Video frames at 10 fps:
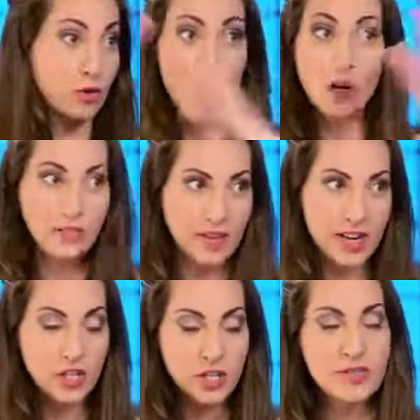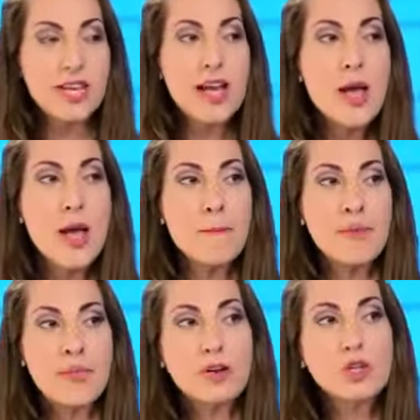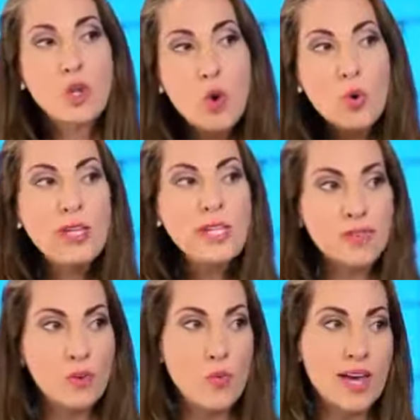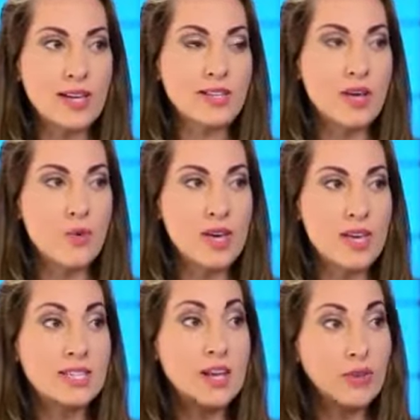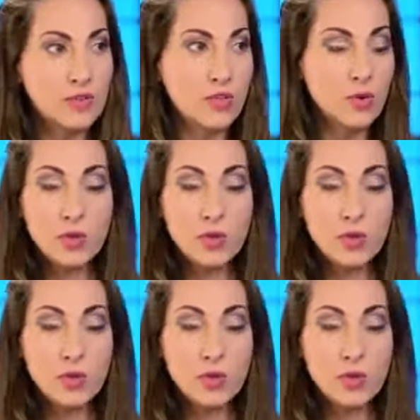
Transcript: There's all different issues, but they're totally different ways that we self-soothe.